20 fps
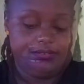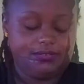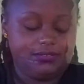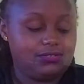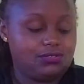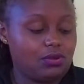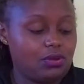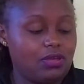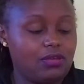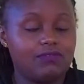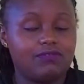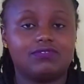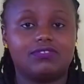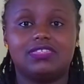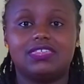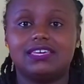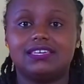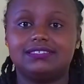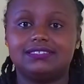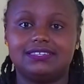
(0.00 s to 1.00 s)
So if
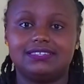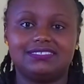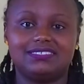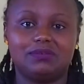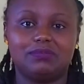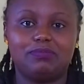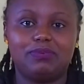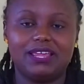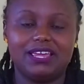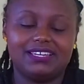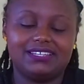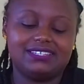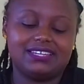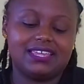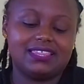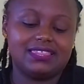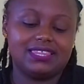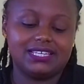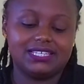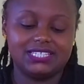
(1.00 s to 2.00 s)
this is the plate
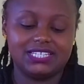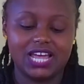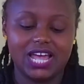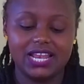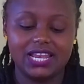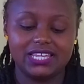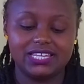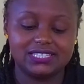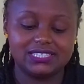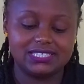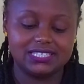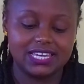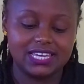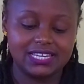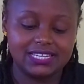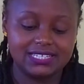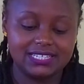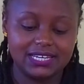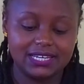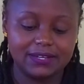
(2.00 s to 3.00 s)
and the child is
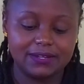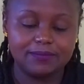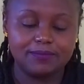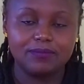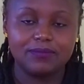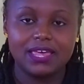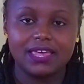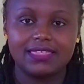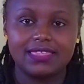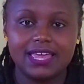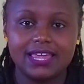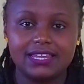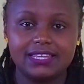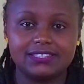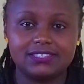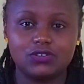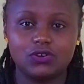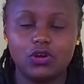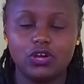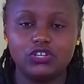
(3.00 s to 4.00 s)
eating, then
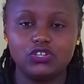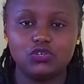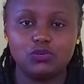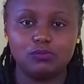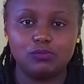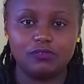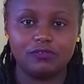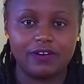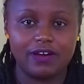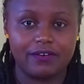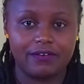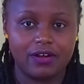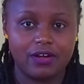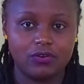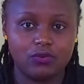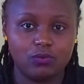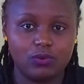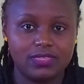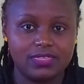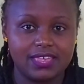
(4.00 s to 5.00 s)
it's going to move
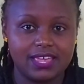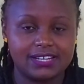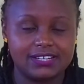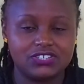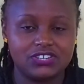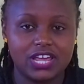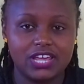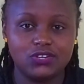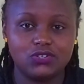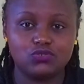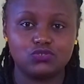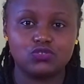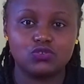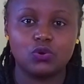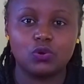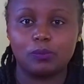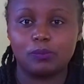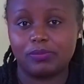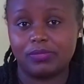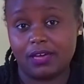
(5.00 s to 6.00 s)
around when they are trying to
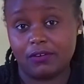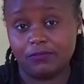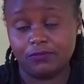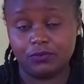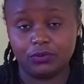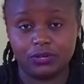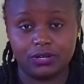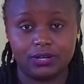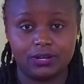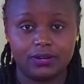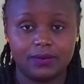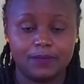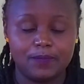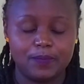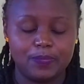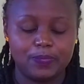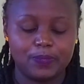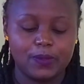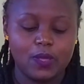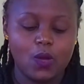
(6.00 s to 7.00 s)
scoop their food.
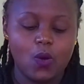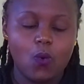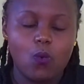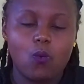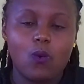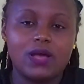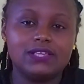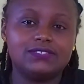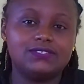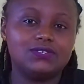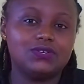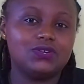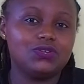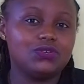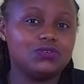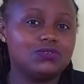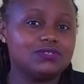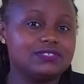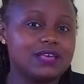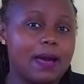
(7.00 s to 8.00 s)
Once you
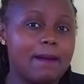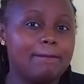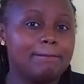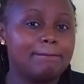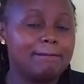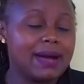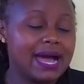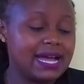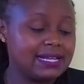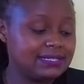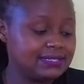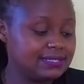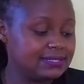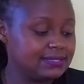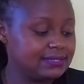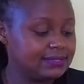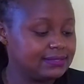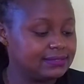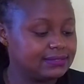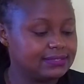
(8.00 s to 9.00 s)
use a mat
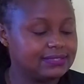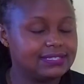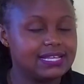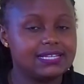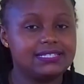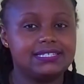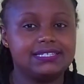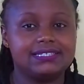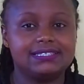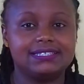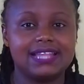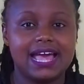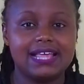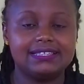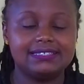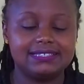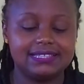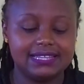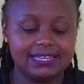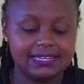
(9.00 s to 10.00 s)
that is
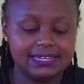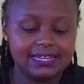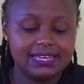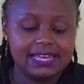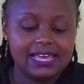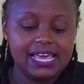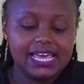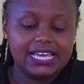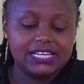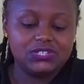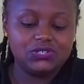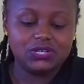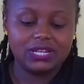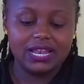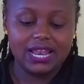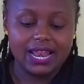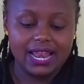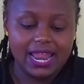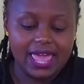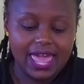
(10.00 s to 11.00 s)
non-slip, it
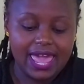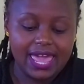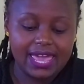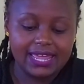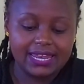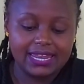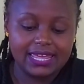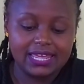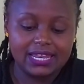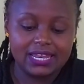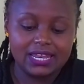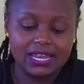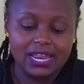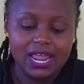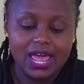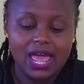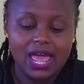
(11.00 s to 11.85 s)
will aid in